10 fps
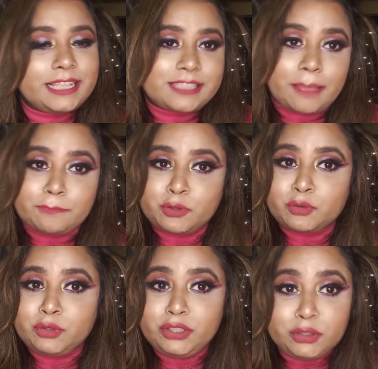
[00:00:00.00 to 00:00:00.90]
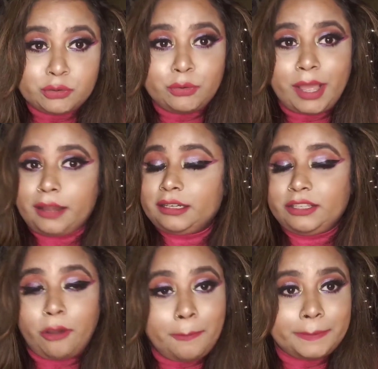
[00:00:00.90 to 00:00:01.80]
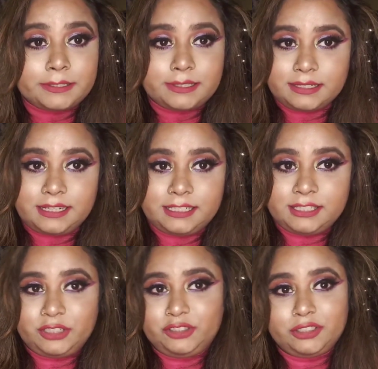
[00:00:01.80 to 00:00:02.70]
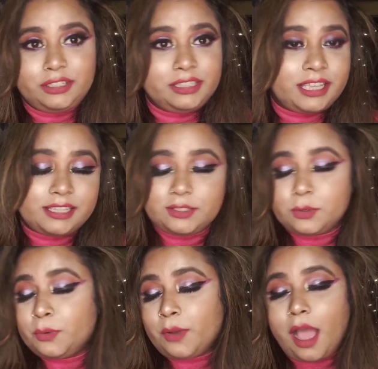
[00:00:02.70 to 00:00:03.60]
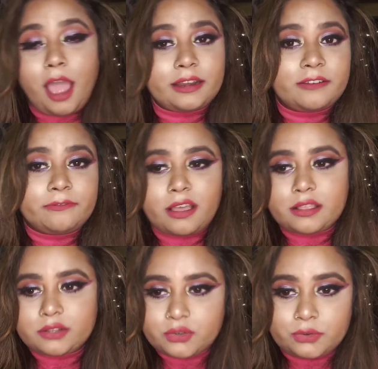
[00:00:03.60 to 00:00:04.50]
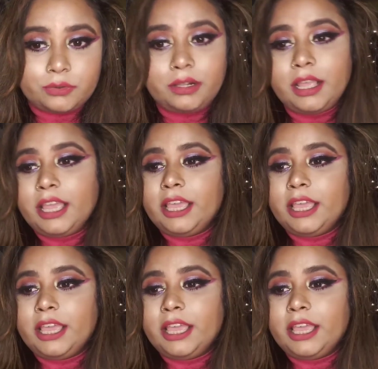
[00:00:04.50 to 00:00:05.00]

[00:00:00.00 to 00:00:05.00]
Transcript: That's up to you and your personal decision. There's no hard and fast rule.